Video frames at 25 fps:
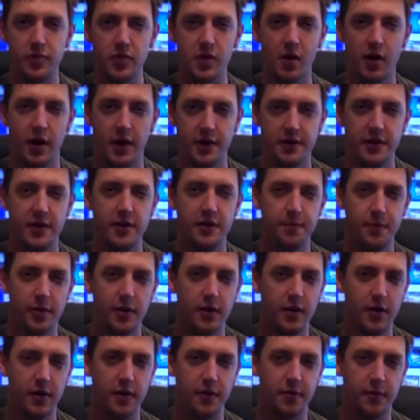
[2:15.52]
I did
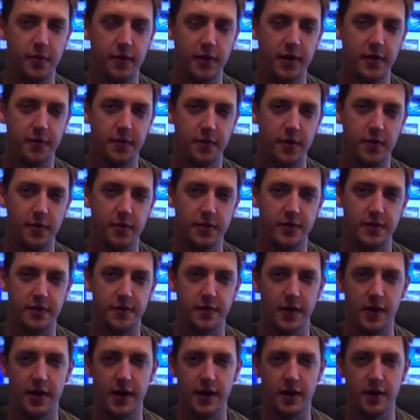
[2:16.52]
pull off what I thought was a
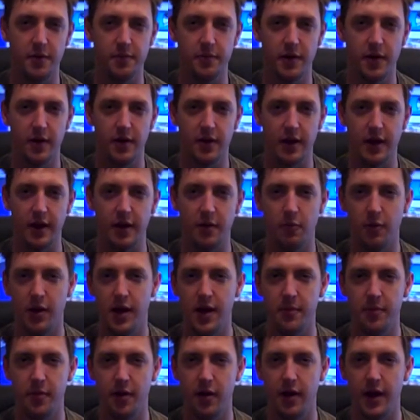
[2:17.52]
very good bargain,
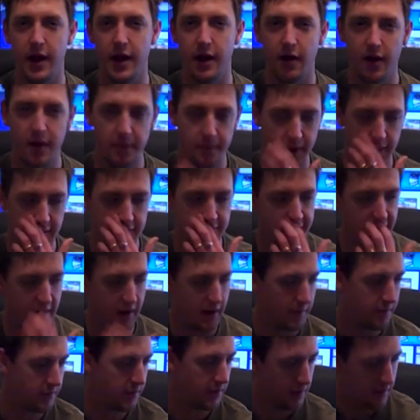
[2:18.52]
whereby I picked
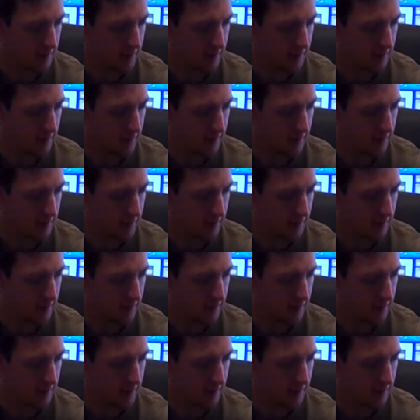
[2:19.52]
up